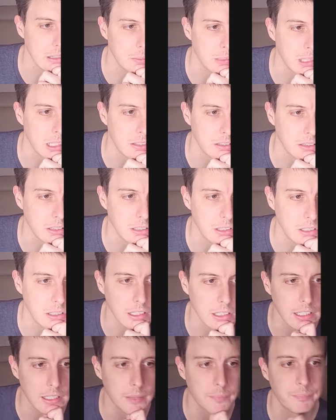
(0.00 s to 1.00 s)
that are much
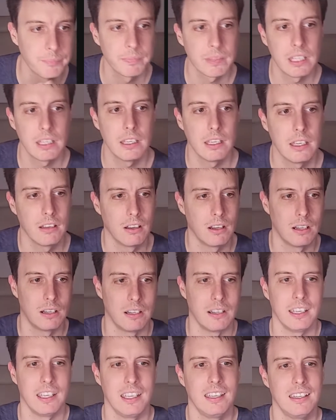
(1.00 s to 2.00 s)
longer.
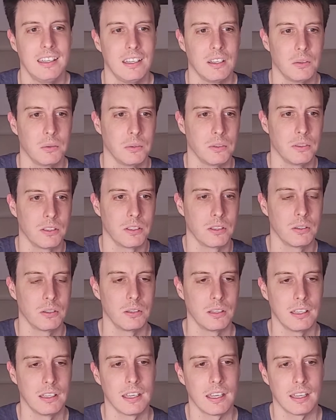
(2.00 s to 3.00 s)
Oh, idiot was a
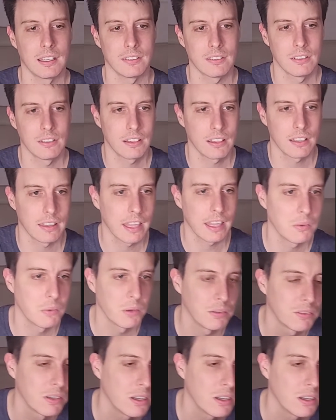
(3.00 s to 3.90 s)
good guess. Look at that.